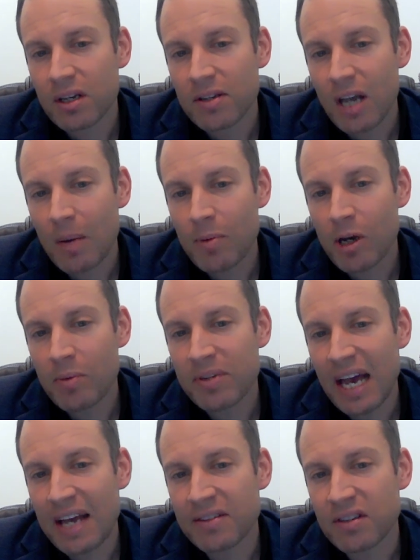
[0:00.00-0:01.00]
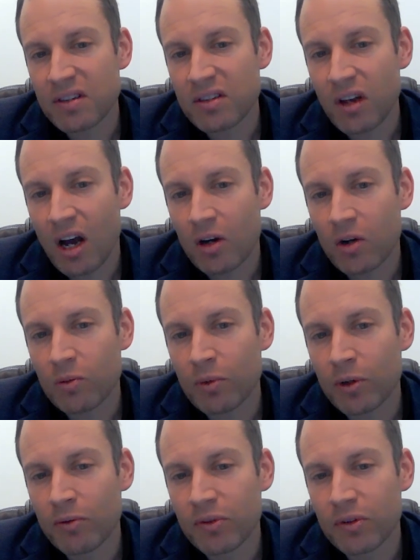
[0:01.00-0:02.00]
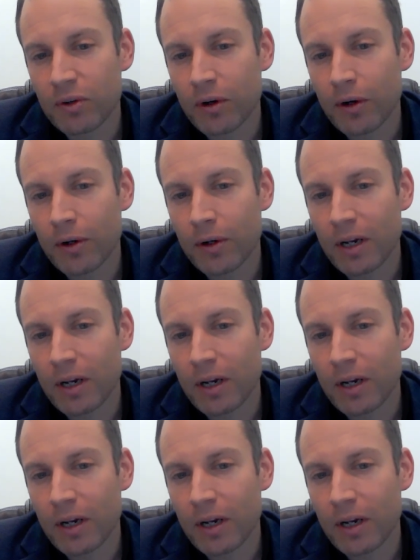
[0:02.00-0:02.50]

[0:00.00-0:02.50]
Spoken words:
suburbs as the cycle moves through.